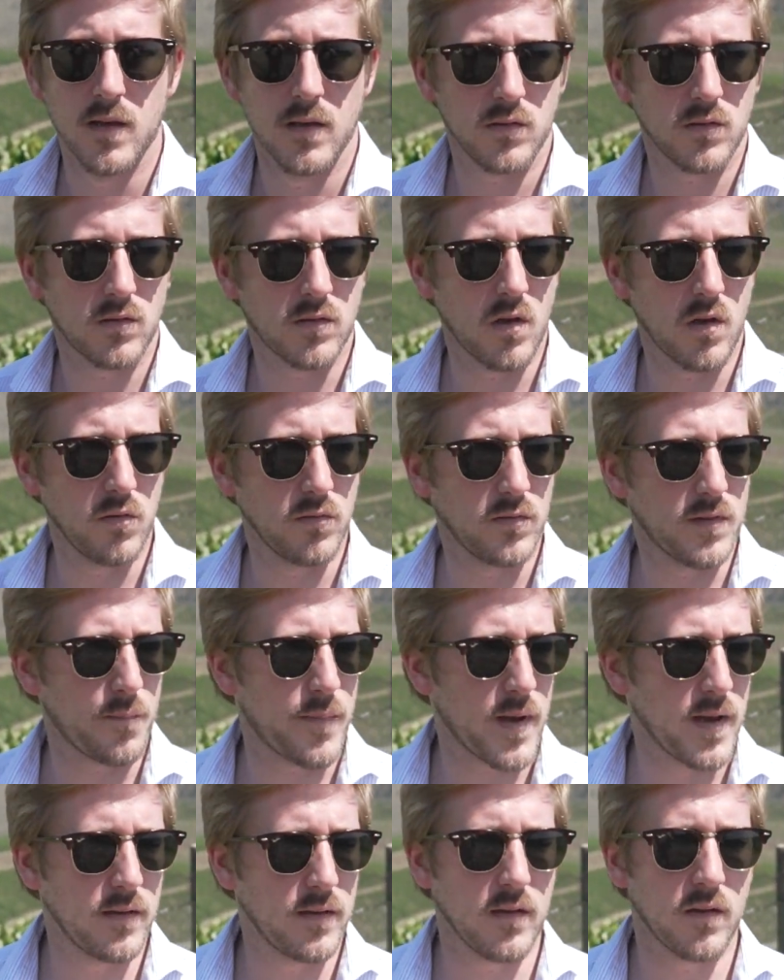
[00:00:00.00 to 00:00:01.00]
So
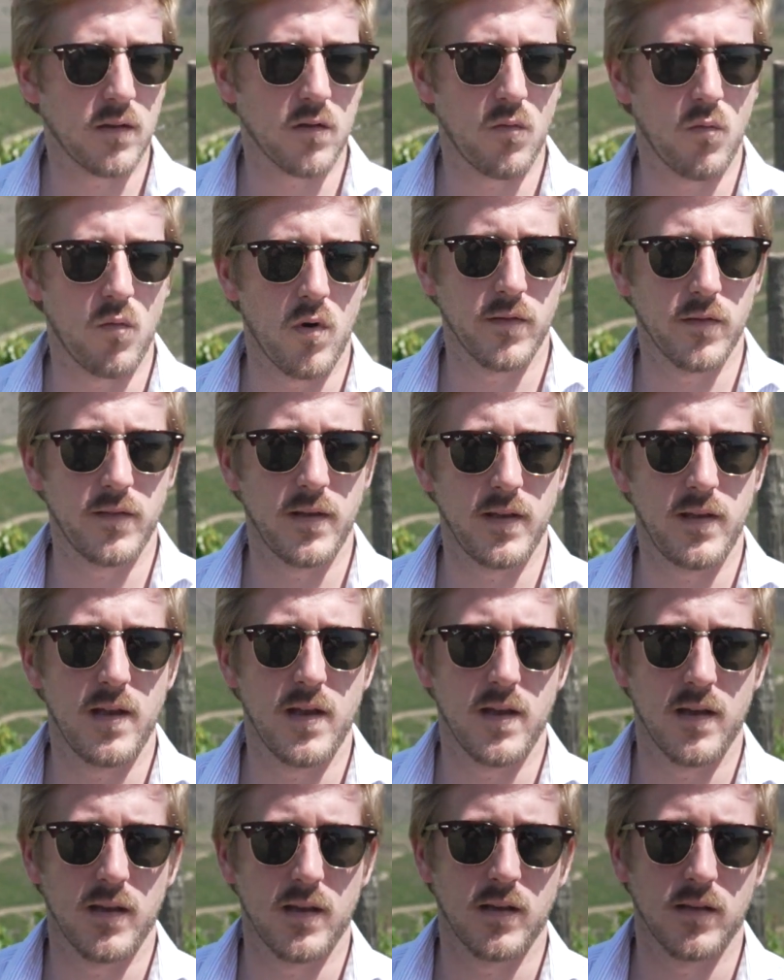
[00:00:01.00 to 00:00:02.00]
depending on what the
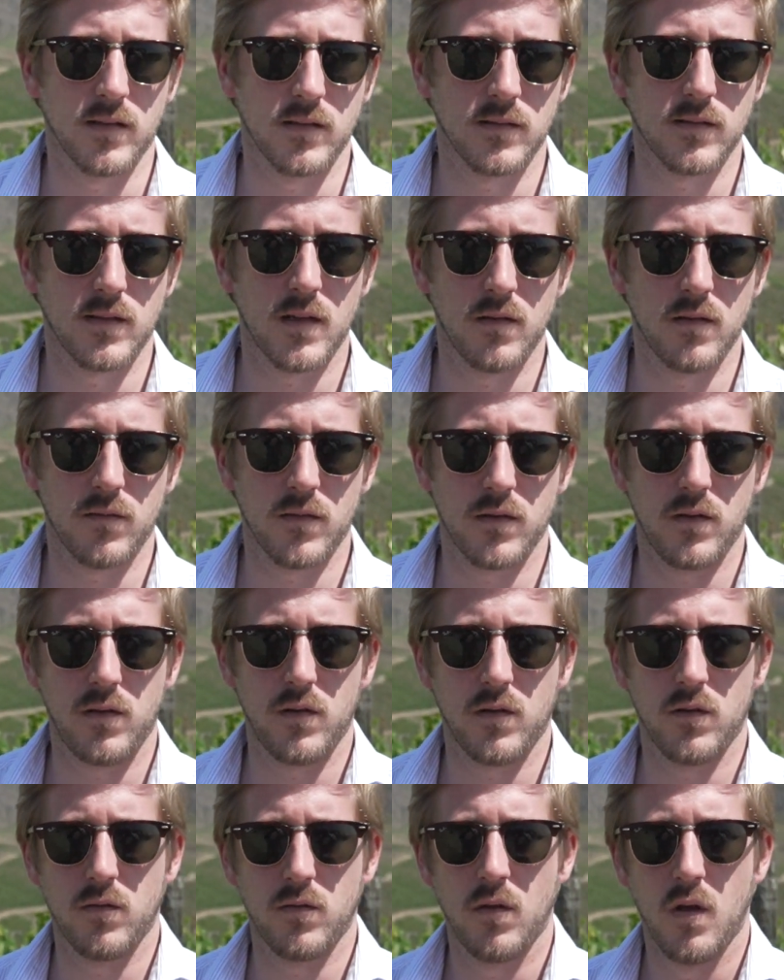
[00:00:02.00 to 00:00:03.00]
year has given
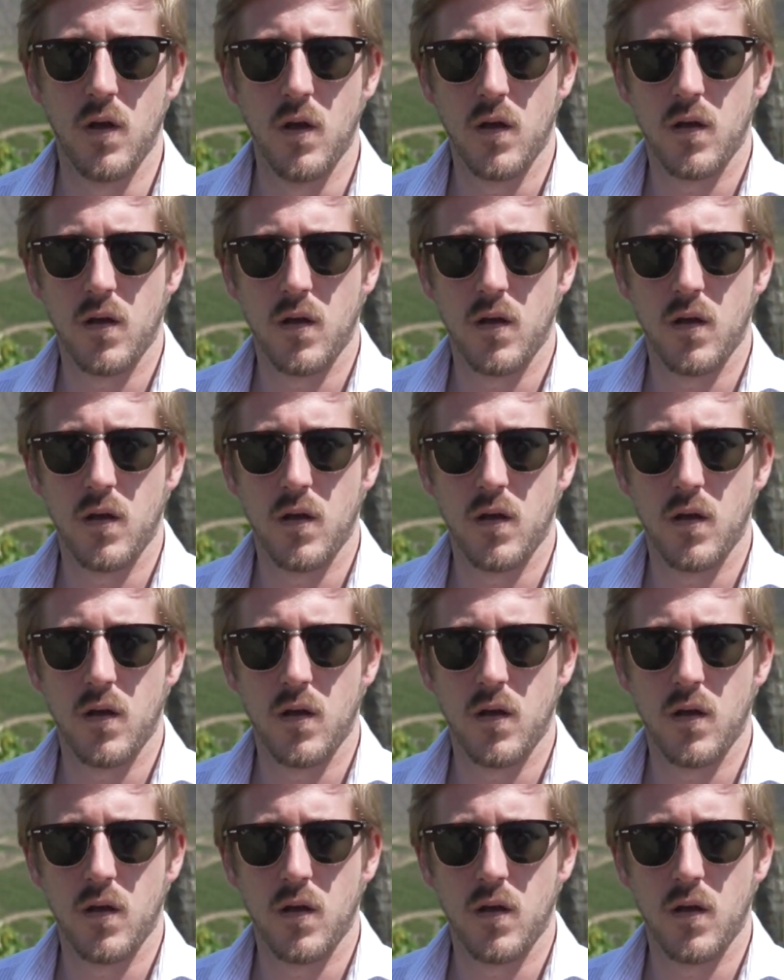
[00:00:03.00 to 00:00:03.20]
you,